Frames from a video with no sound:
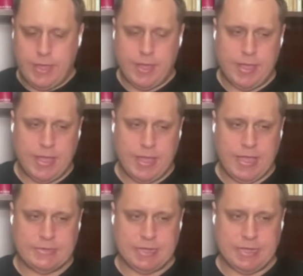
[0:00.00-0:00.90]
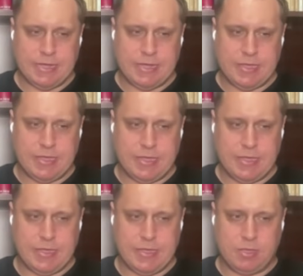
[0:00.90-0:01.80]
And
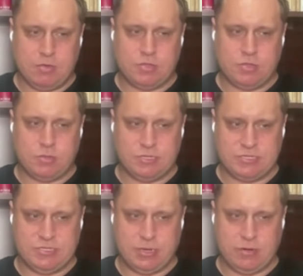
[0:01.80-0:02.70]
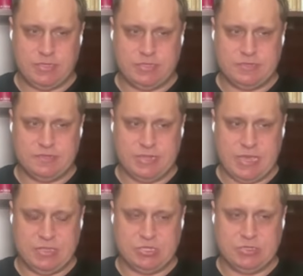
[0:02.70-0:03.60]
he goes through a series of
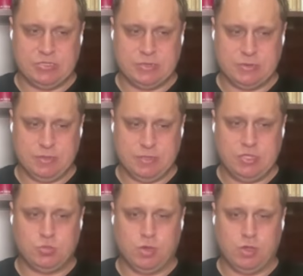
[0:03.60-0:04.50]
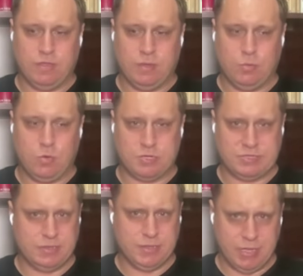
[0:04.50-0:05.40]
stages, and each one of them worse
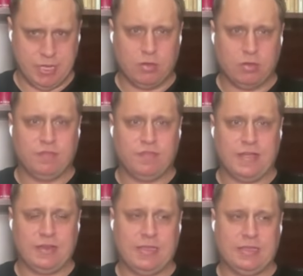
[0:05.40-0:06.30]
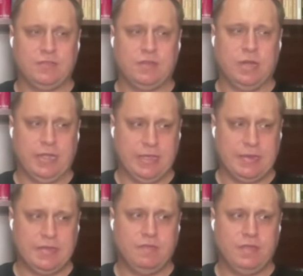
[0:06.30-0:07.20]
than the other. And finally, at the very
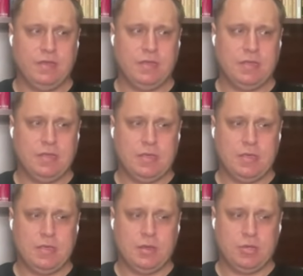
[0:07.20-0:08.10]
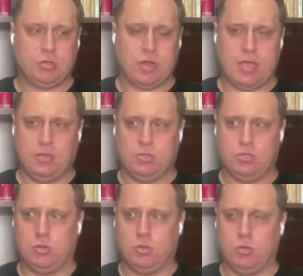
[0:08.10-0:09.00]
end of it, they're trying
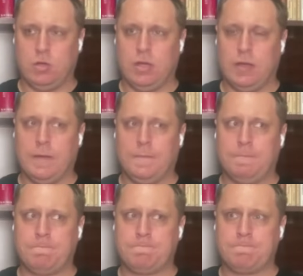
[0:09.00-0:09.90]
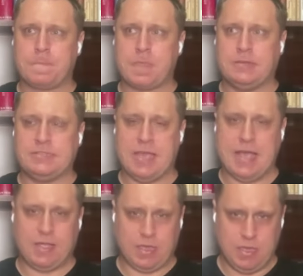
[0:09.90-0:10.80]
to
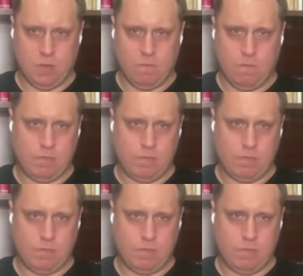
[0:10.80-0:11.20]
attack him.